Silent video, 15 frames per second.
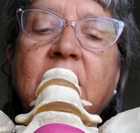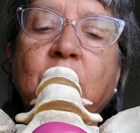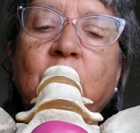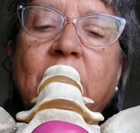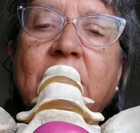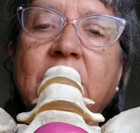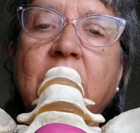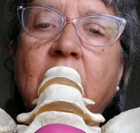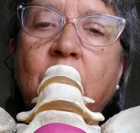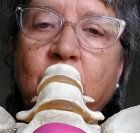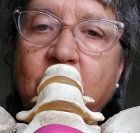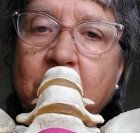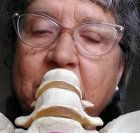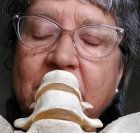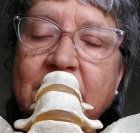when a
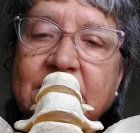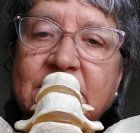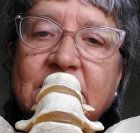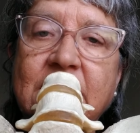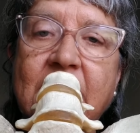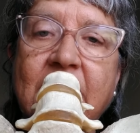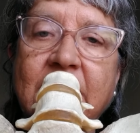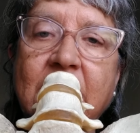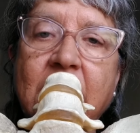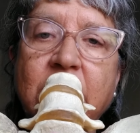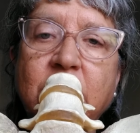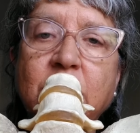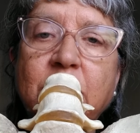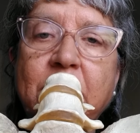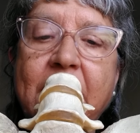woman is lying
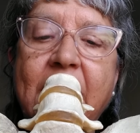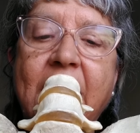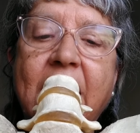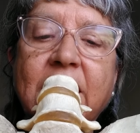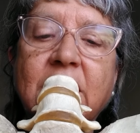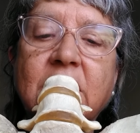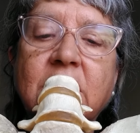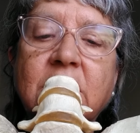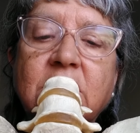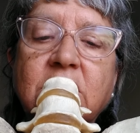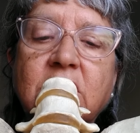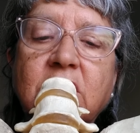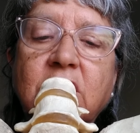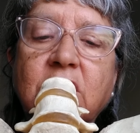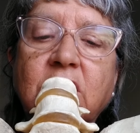on her back,
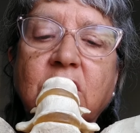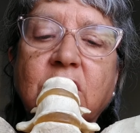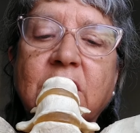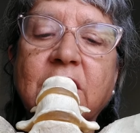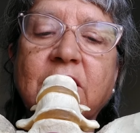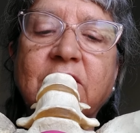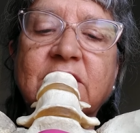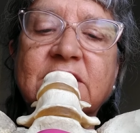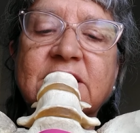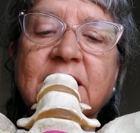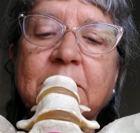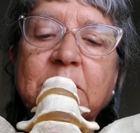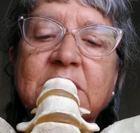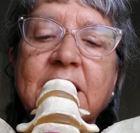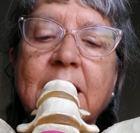you can
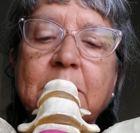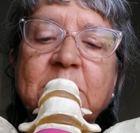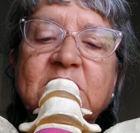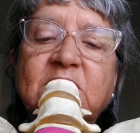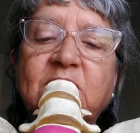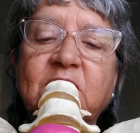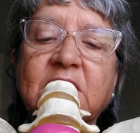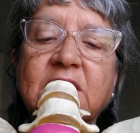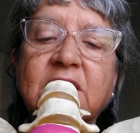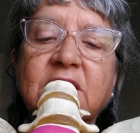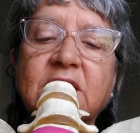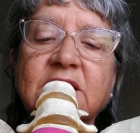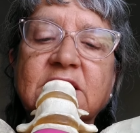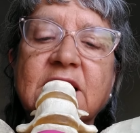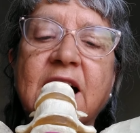sometimes feel
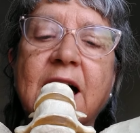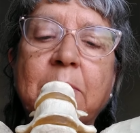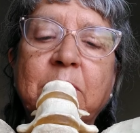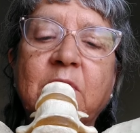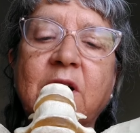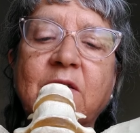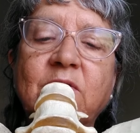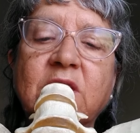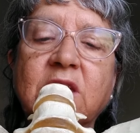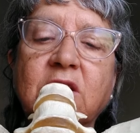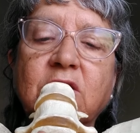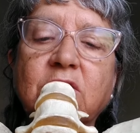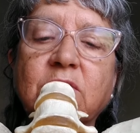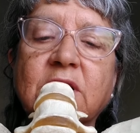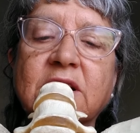the top of the
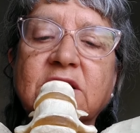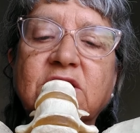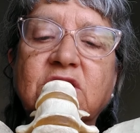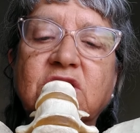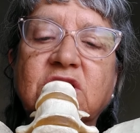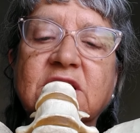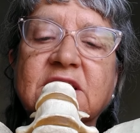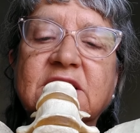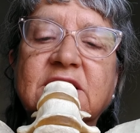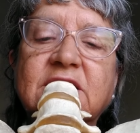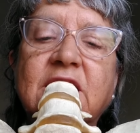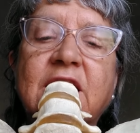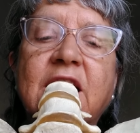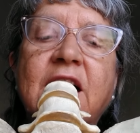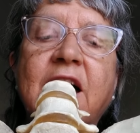uterus
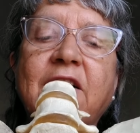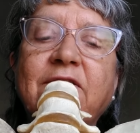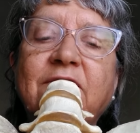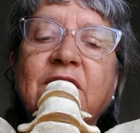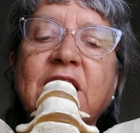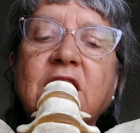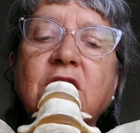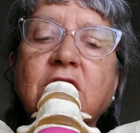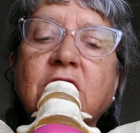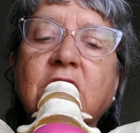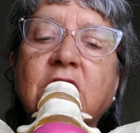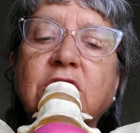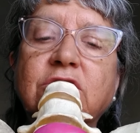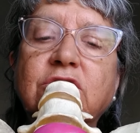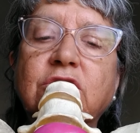just a finger
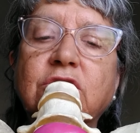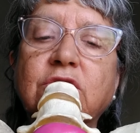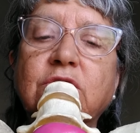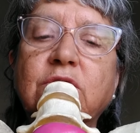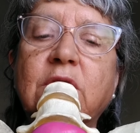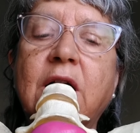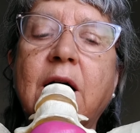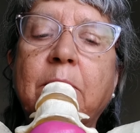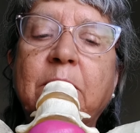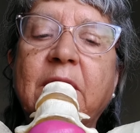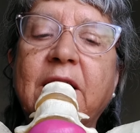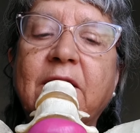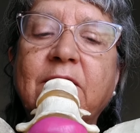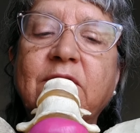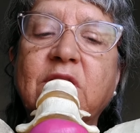or two
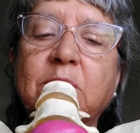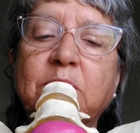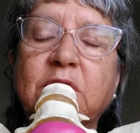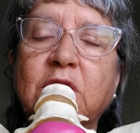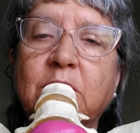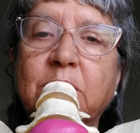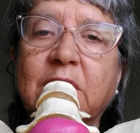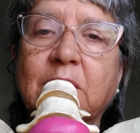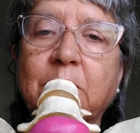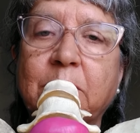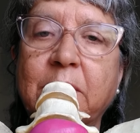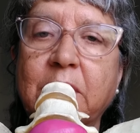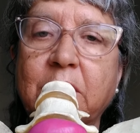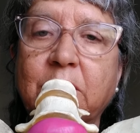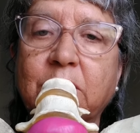above the pubic
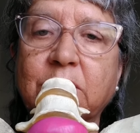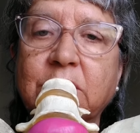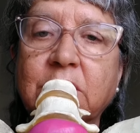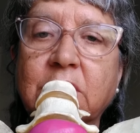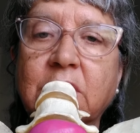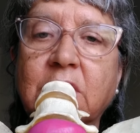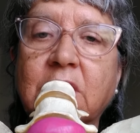bone.